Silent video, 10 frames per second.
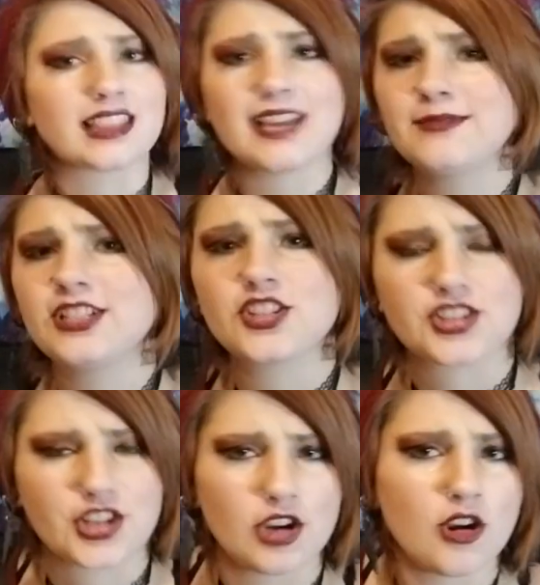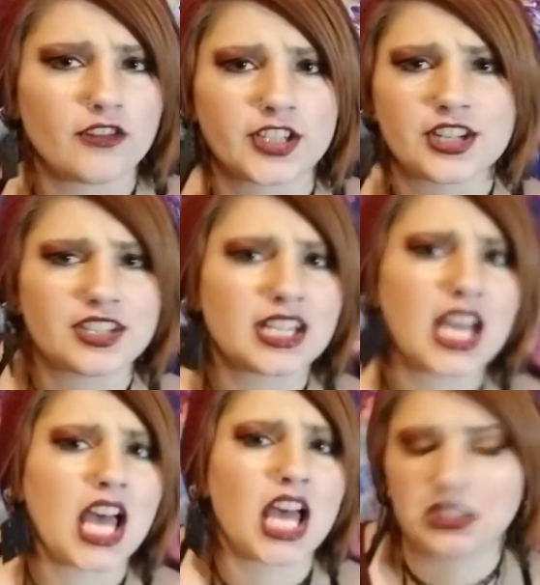Let me just go over,
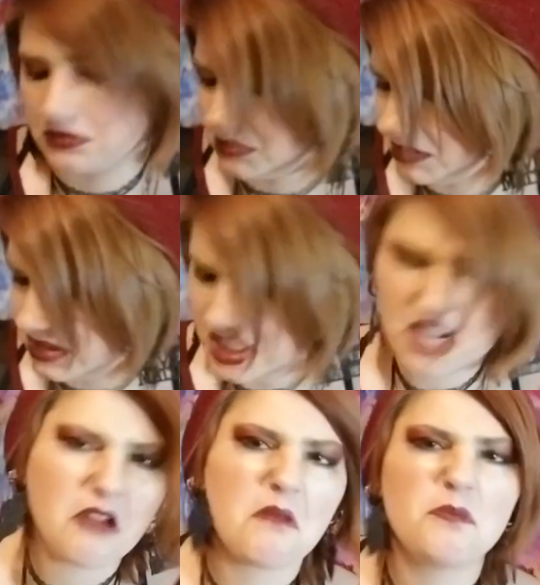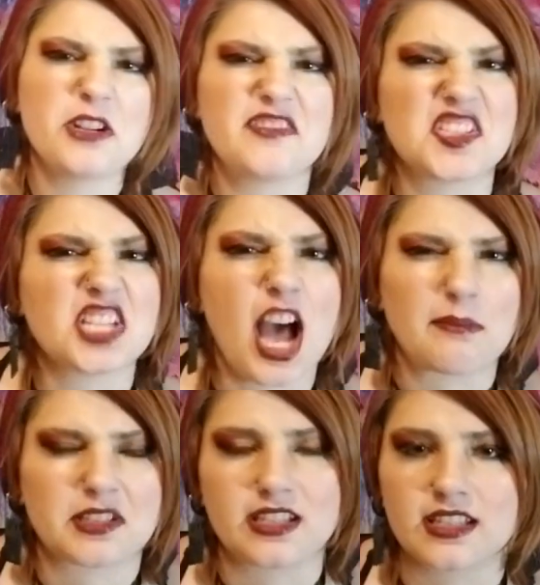a brief
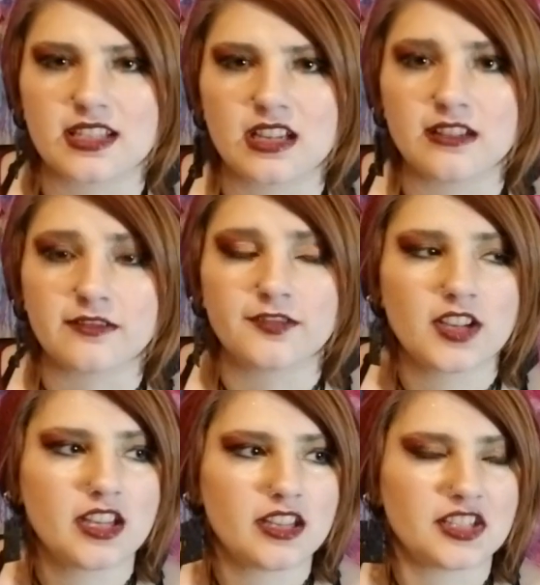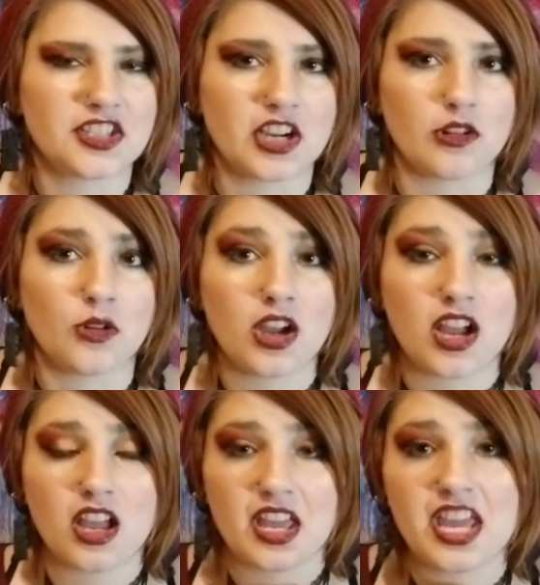synopsis of,
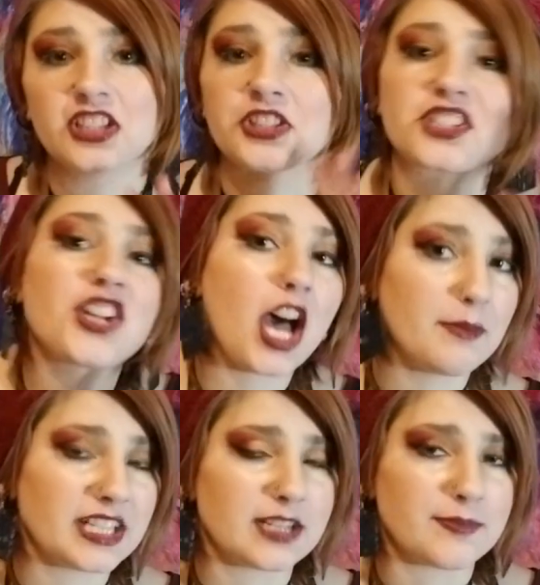Hitler coming to